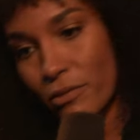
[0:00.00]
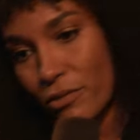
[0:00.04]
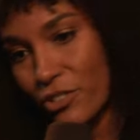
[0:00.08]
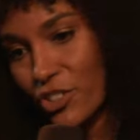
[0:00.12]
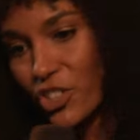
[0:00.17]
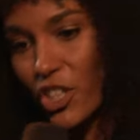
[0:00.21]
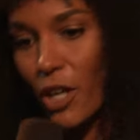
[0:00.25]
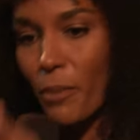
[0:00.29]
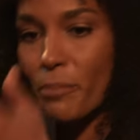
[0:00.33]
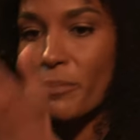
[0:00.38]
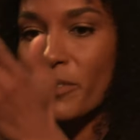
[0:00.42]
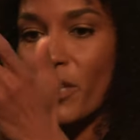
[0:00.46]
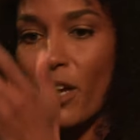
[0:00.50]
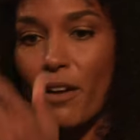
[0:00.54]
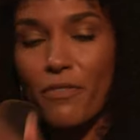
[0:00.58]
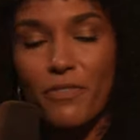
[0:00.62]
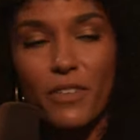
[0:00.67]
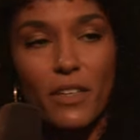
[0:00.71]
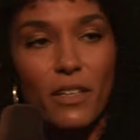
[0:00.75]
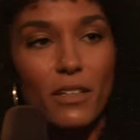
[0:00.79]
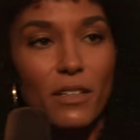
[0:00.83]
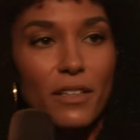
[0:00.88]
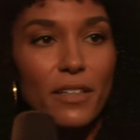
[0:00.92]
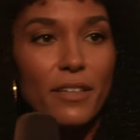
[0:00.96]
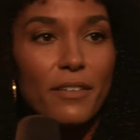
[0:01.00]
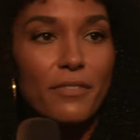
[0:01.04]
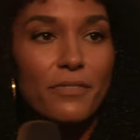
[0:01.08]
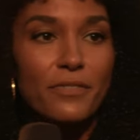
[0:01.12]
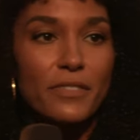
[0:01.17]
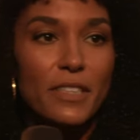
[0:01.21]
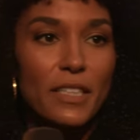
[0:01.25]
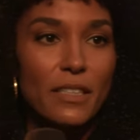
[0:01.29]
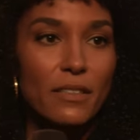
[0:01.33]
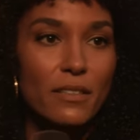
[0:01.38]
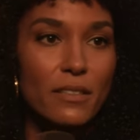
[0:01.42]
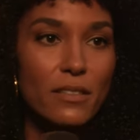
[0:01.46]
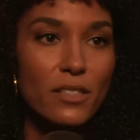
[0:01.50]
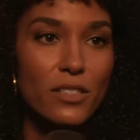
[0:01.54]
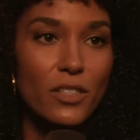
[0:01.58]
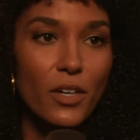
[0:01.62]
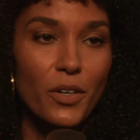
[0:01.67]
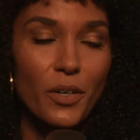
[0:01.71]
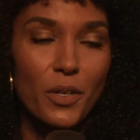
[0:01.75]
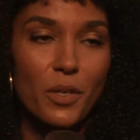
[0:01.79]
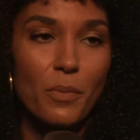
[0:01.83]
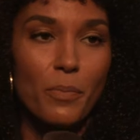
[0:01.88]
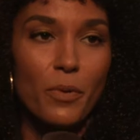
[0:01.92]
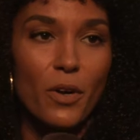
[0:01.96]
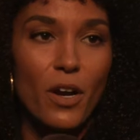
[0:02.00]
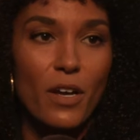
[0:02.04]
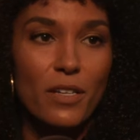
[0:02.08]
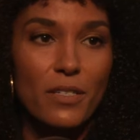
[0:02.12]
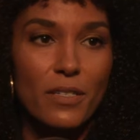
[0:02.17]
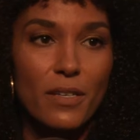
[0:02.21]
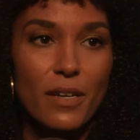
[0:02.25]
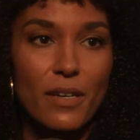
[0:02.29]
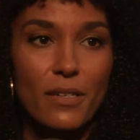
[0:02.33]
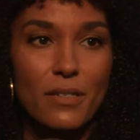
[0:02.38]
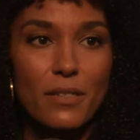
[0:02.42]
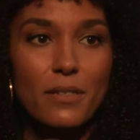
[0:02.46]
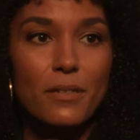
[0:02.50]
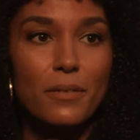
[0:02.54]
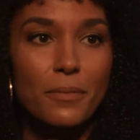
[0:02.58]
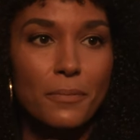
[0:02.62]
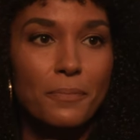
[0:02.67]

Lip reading: jumped off the cliff and started the process.